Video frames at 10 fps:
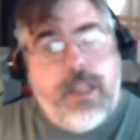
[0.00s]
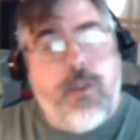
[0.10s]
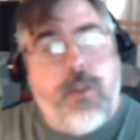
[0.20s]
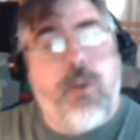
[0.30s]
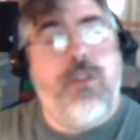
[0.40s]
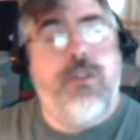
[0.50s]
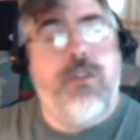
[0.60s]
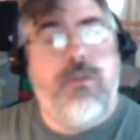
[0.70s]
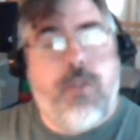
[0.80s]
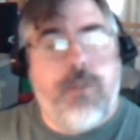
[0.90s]
in order
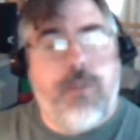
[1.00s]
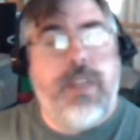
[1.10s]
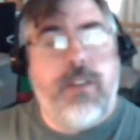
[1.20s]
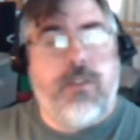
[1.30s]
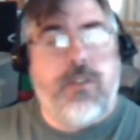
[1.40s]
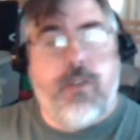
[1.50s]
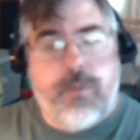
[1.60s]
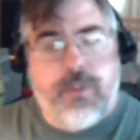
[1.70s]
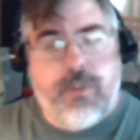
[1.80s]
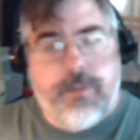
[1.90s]
to form these
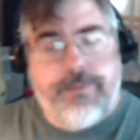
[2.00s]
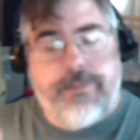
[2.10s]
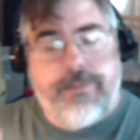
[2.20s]
groups,